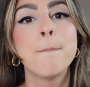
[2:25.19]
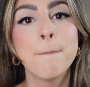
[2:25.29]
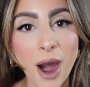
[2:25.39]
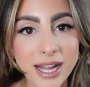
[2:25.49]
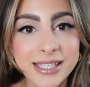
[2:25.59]

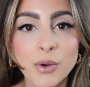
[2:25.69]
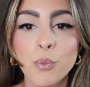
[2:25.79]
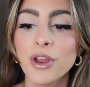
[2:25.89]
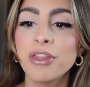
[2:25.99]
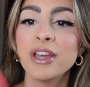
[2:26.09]
But
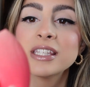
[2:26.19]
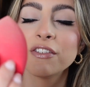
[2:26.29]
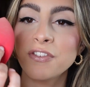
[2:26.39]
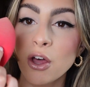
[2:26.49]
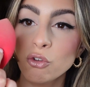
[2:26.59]
where this
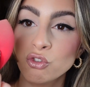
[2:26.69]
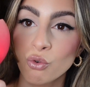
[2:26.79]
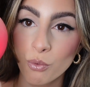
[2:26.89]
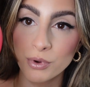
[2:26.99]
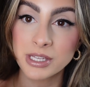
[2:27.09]
fell
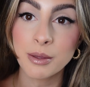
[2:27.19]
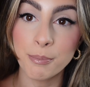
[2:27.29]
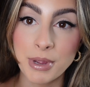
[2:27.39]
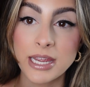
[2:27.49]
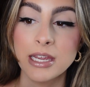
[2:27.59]
short was the
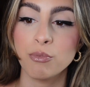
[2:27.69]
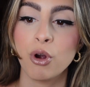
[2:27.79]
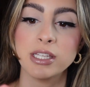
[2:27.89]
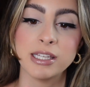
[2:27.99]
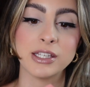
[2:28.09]
baking
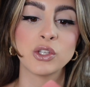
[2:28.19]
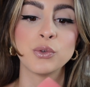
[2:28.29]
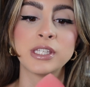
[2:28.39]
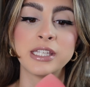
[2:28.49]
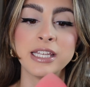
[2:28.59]
process. So
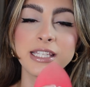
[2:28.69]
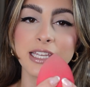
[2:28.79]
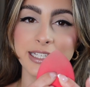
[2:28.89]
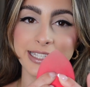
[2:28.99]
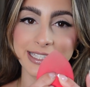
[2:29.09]
since the
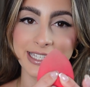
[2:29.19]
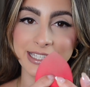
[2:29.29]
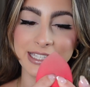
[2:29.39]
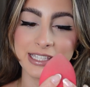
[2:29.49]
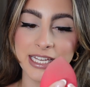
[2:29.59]

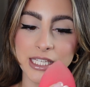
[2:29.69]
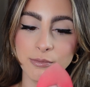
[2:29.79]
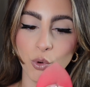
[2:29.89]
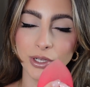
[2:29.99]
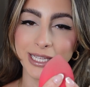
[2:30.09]
consistency is
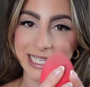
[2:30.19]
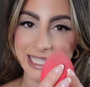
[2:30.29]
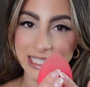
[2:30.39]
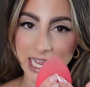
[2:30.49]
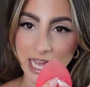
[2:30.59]
more like
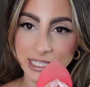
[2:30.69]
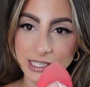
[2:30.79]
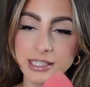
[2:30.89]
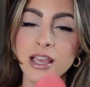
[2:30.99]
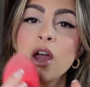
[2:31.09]

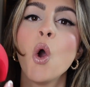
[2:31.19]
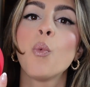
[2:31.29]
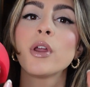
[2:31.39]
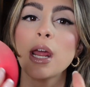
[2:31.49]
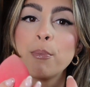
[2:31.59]
dense,
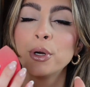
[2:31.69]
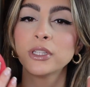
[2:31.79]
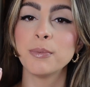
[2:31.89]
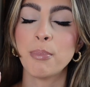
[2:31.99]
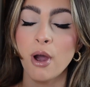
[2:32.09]
when I put
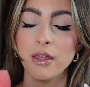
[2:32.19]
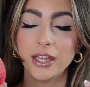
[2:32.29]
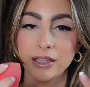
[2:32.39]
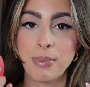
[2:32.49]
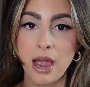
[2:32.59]
the
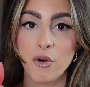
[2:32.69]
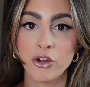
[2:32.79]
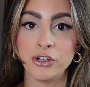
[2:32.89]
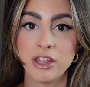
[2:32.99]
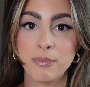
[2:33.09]
powder
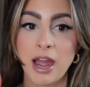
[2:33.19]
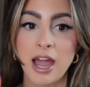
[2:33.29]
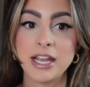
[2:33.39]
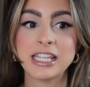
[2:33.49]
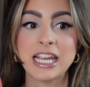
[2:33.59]
underneath my
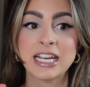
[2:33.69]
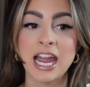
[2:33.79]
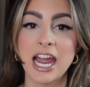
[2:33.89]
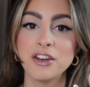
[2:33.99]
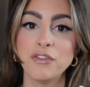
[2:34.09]
eyes, it
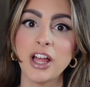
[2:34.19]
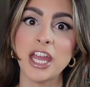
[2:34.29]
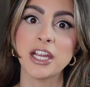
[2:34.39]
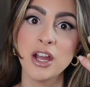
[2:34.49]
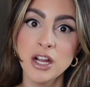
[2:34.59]
kind of
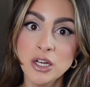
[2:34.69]
like